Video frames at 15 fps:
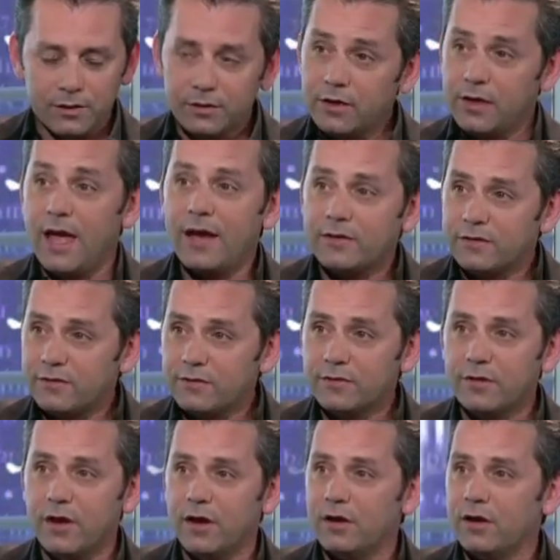Connect
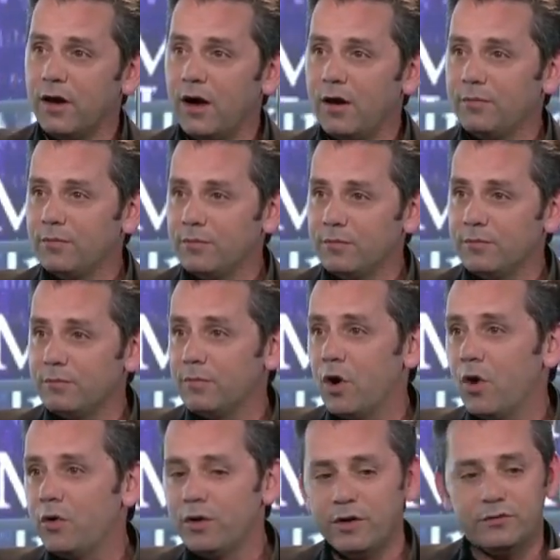
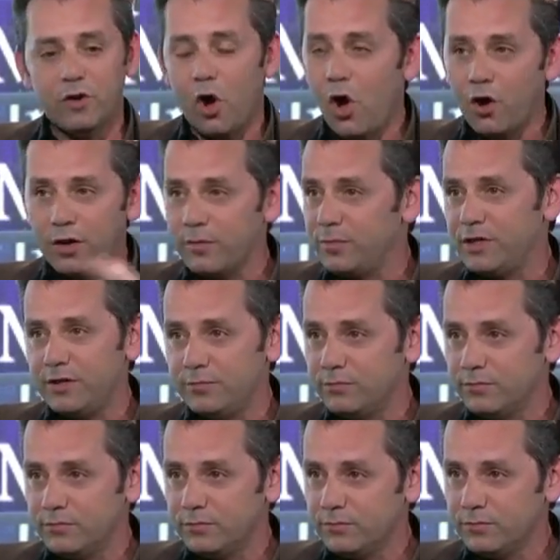mode is all going to be
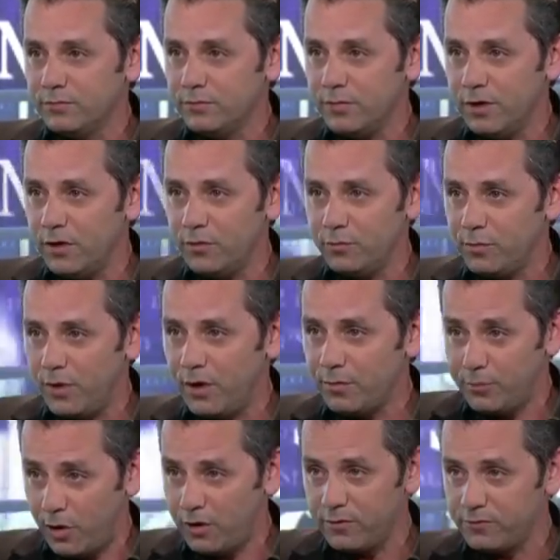
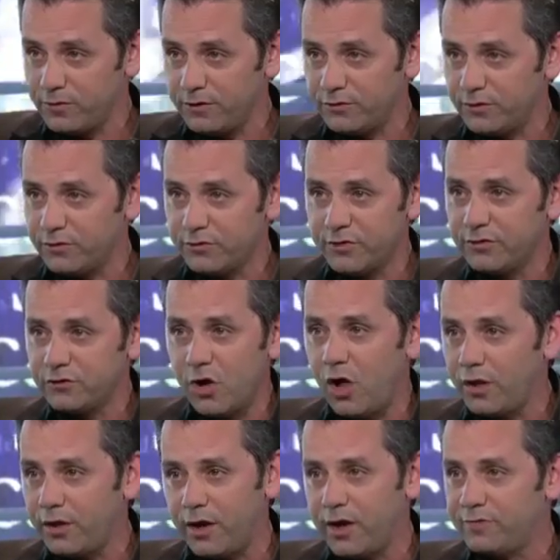part of the free service, and this is
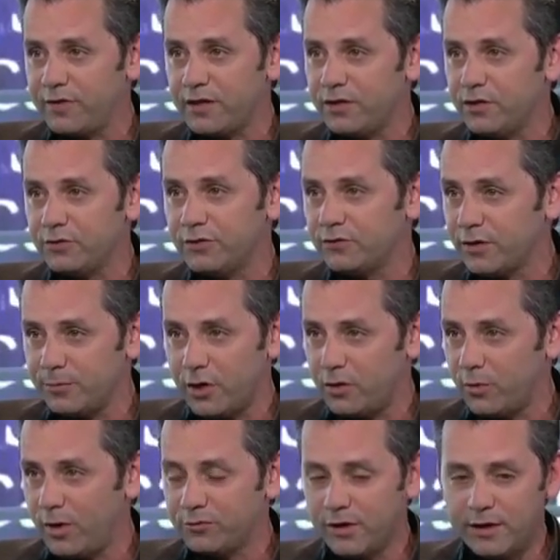all in our FAQs. It's up on our
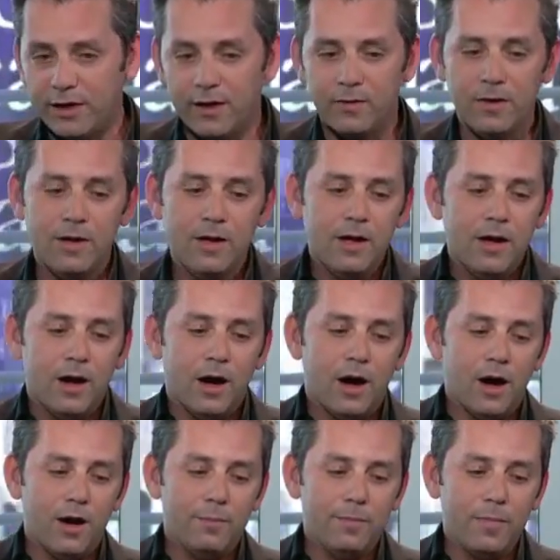website
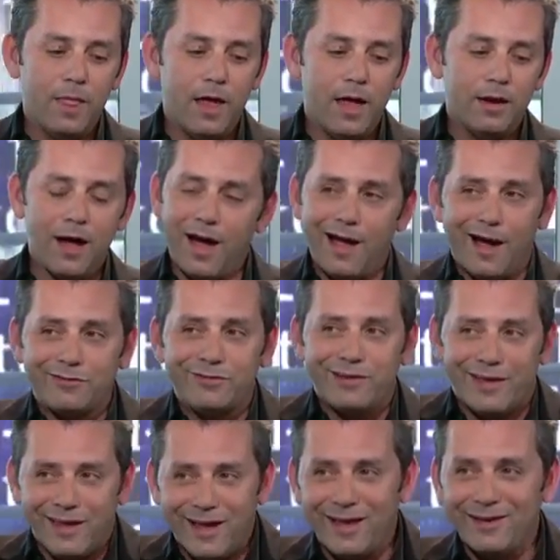now. And I obviously
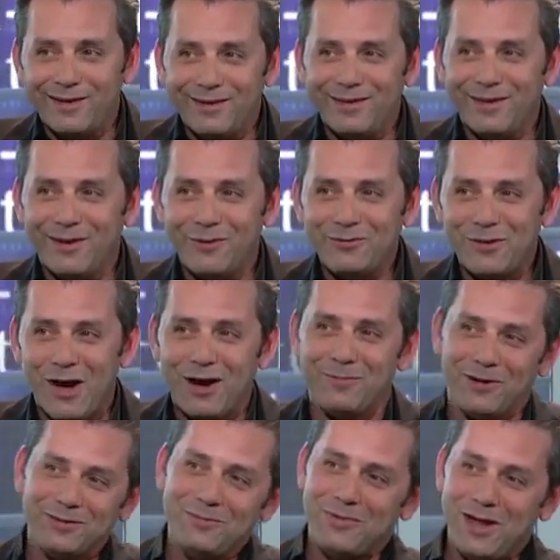can't, talk
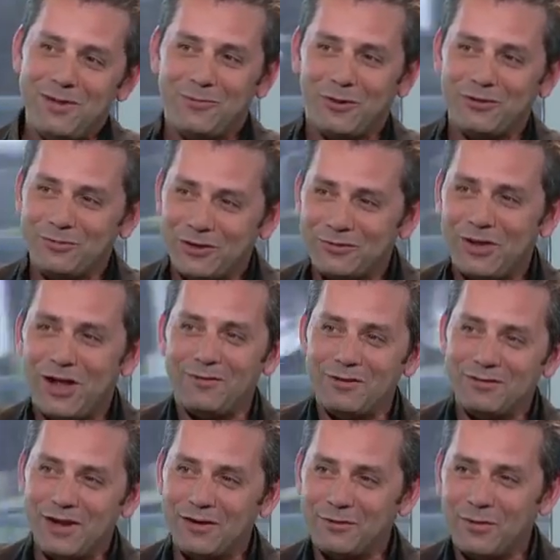about the paid portion because of
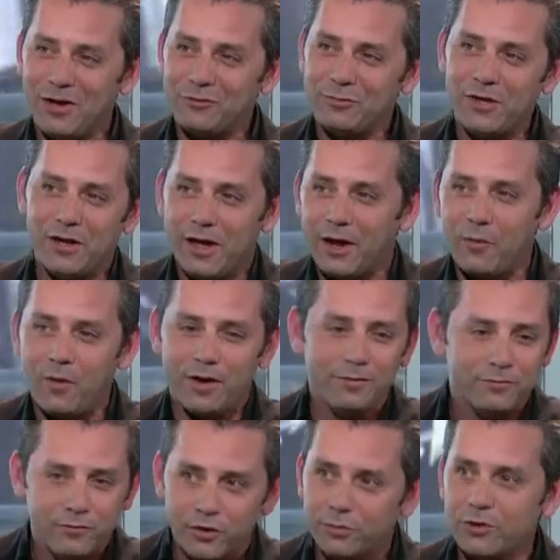it's not demonstrable yet, and I don't want
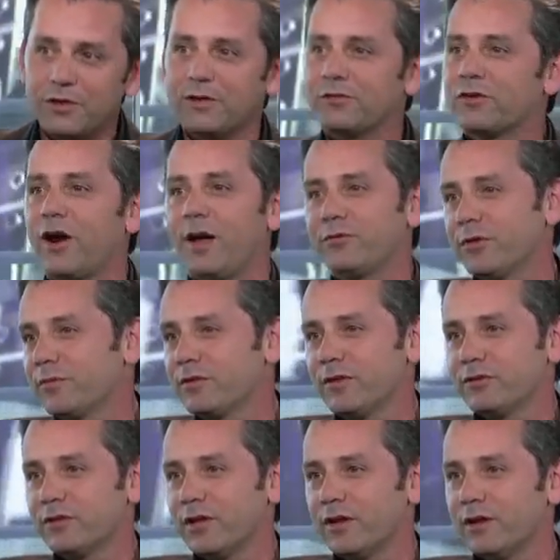to verbally describe something
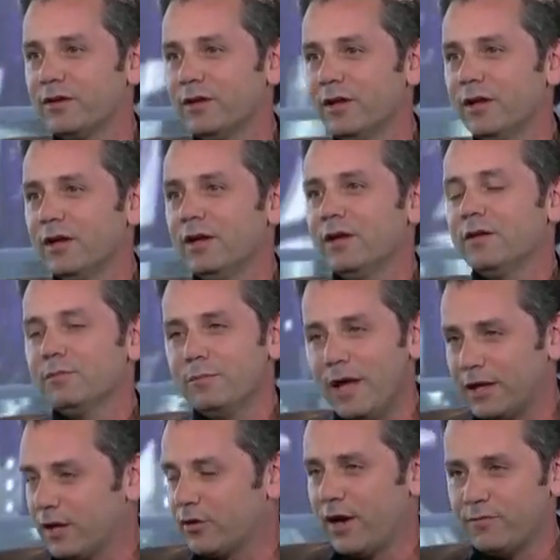that's going to
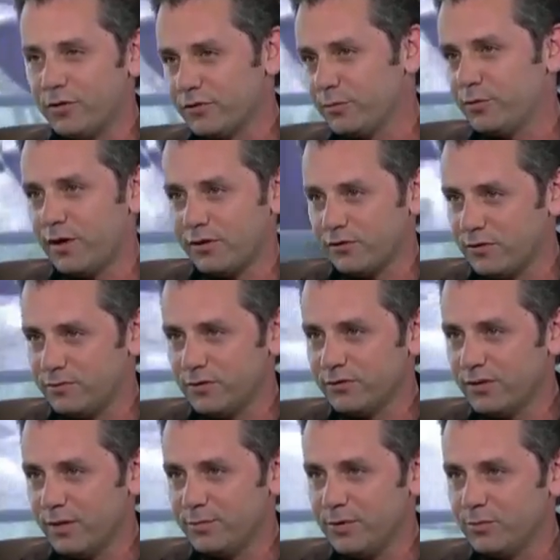make a great first impression the
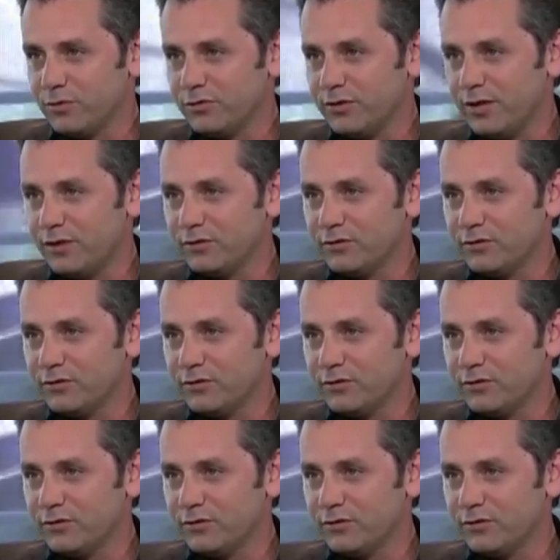first time people see it.